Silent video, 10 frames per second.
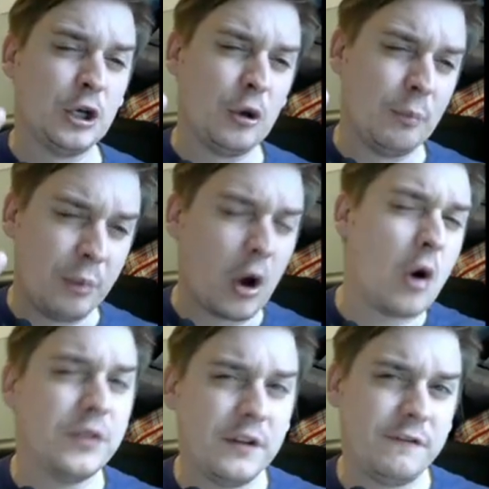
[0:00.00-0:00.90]
But
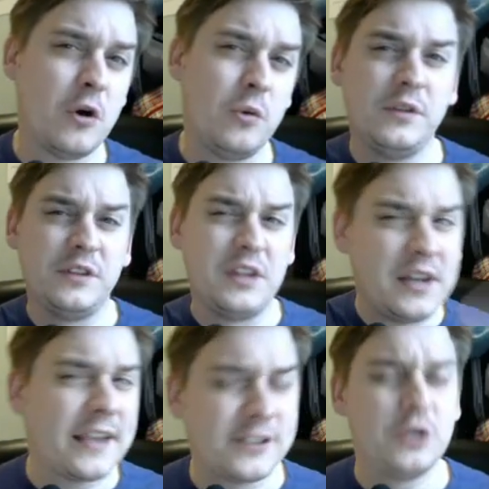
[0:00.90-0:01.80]
hold the phone, the
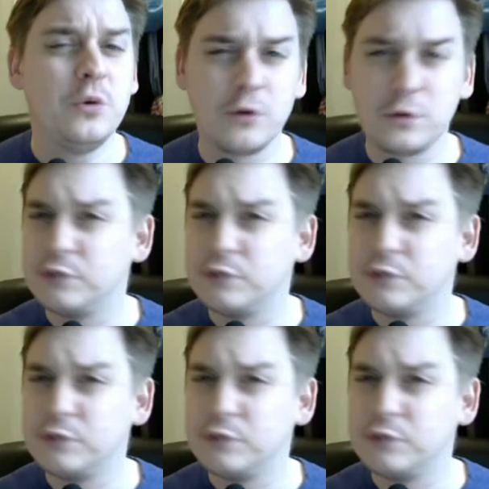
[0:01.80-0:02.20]
next two are also